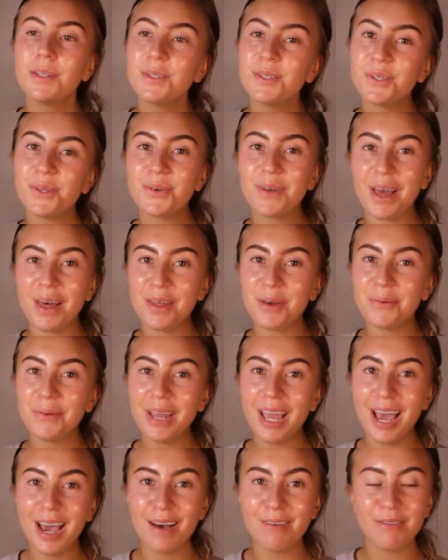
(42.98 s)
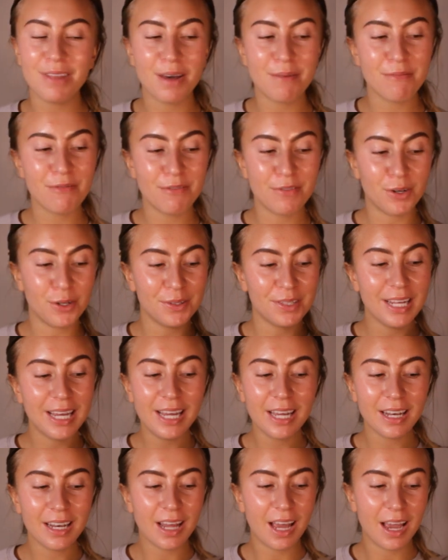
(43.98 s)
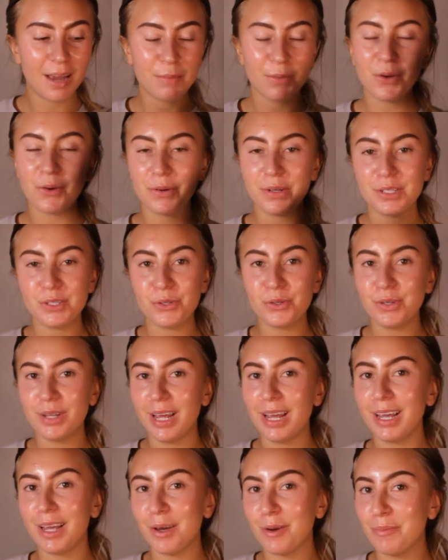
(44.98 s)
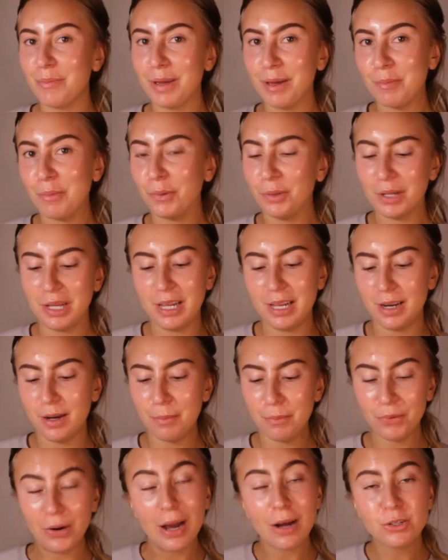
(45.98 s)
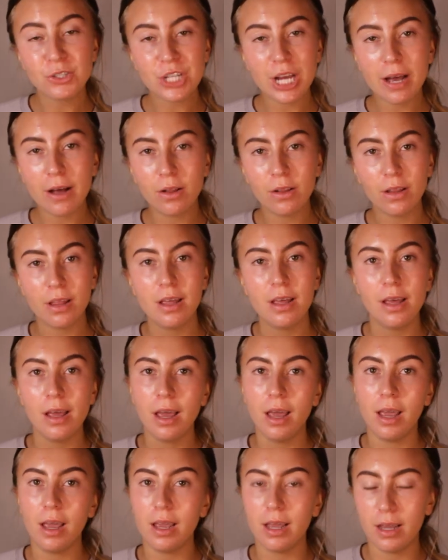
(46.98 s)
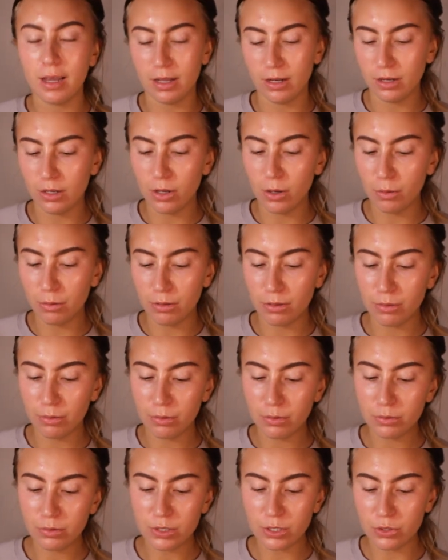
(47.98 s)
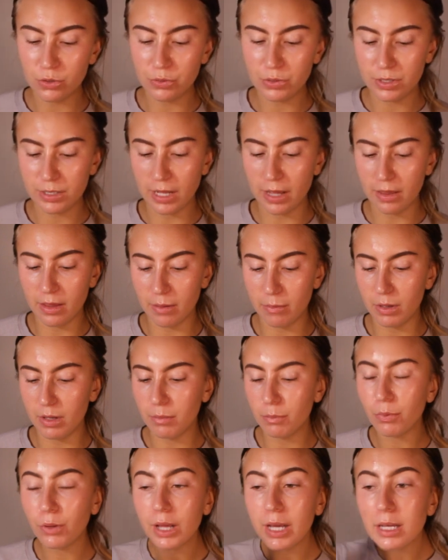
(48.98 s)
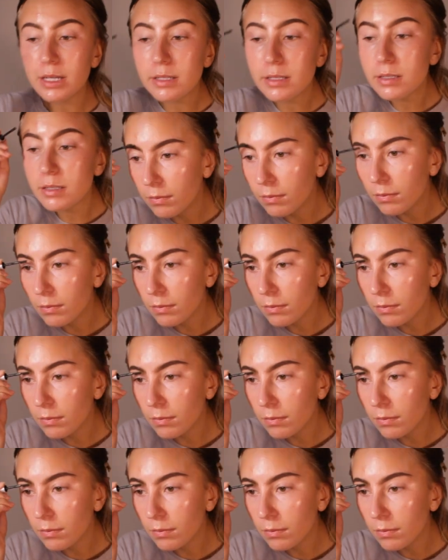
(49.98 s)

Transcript: So now that we have them filled in, I'm going to take a Maybelline brow gel and go through to set them in place.